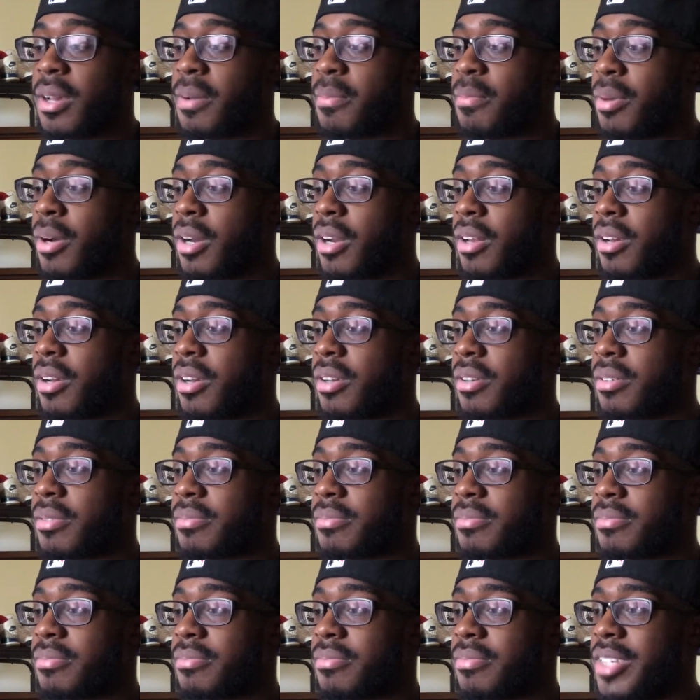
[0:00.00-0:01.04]
But um,
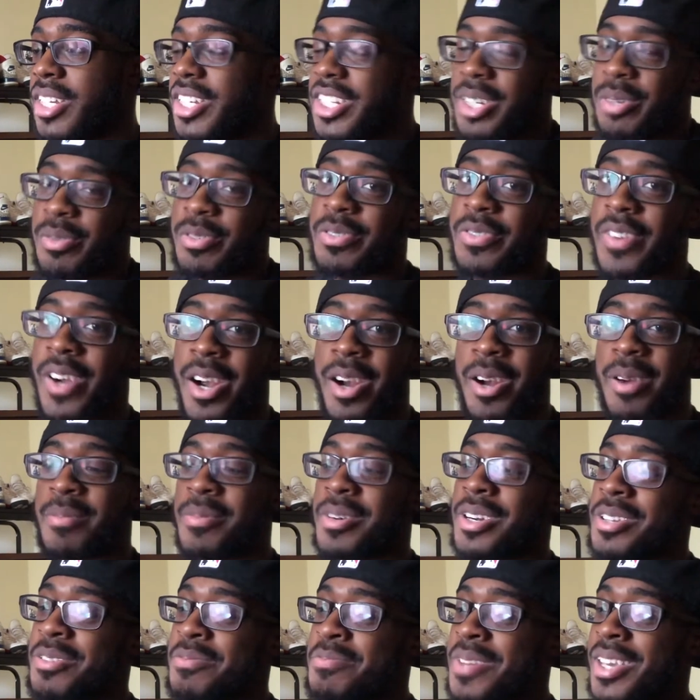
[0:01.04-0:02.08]
this shit was fire,
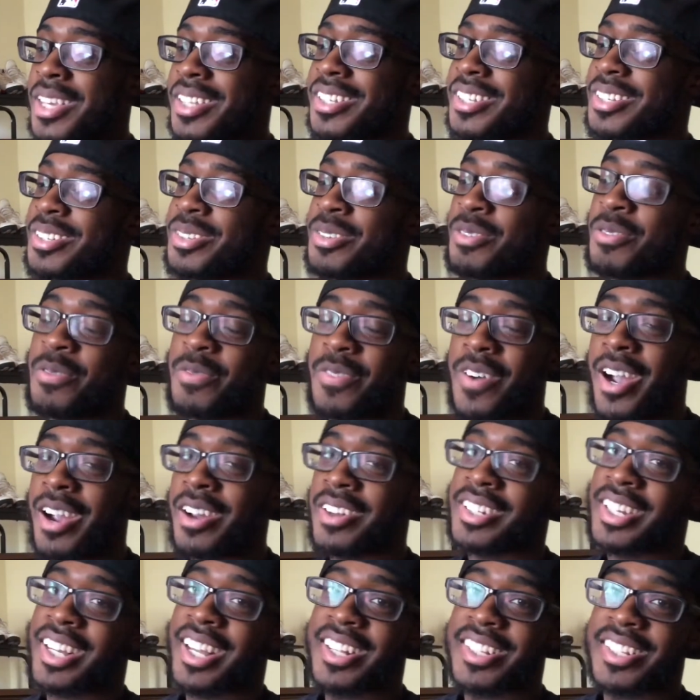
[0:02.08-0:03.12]
bro. You mix two
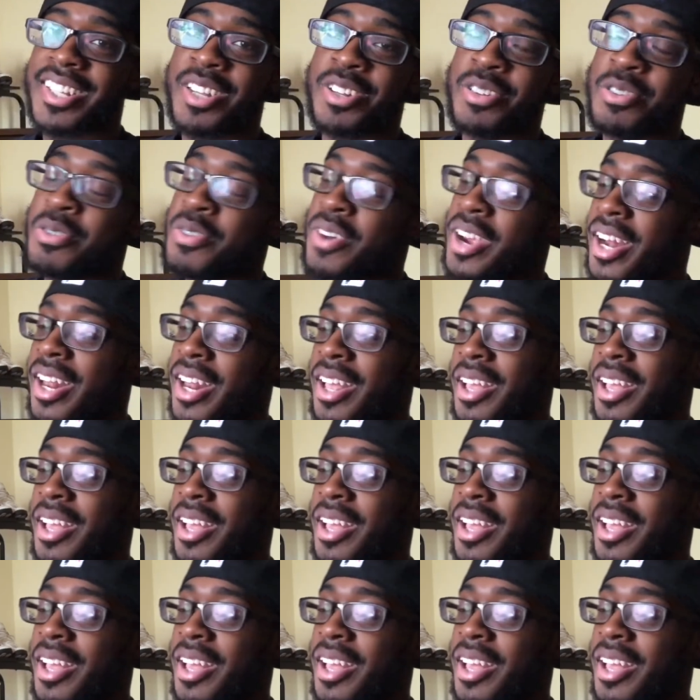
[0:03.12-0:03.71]
fires, like I said, you create an